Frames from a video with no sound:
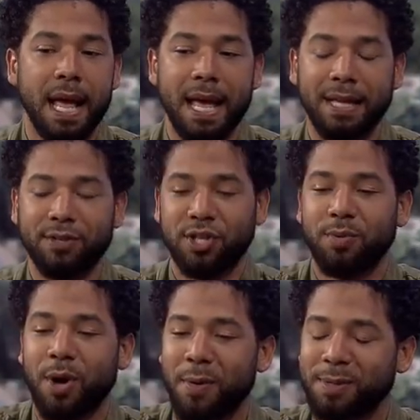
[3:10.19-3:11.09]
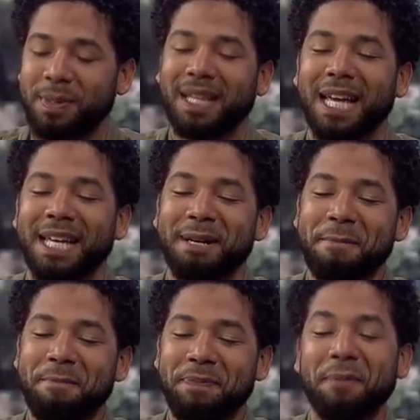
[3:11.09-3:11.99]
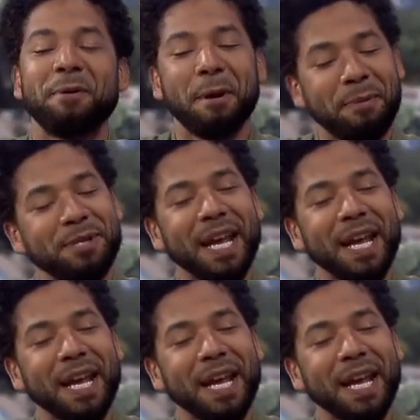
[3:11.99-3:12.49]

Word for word: And she would always be like, if you're going to put